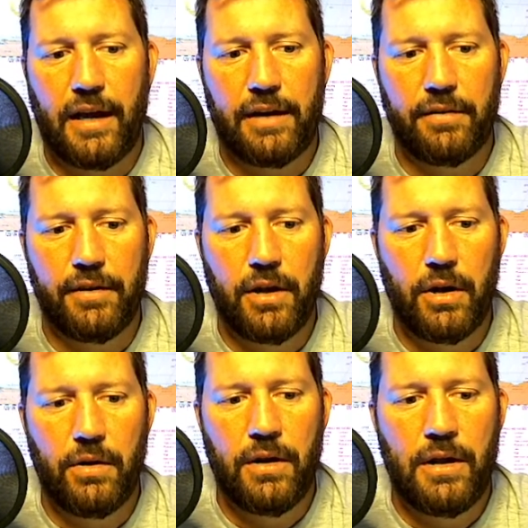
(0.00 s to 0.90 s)
I don't
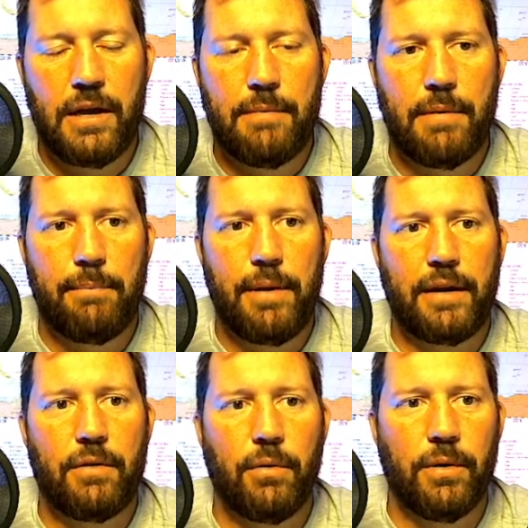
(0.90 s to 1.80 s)
know, but
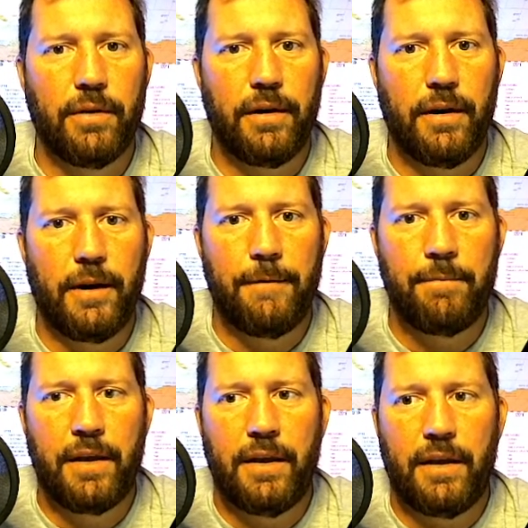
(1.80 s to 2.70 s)
Bancor,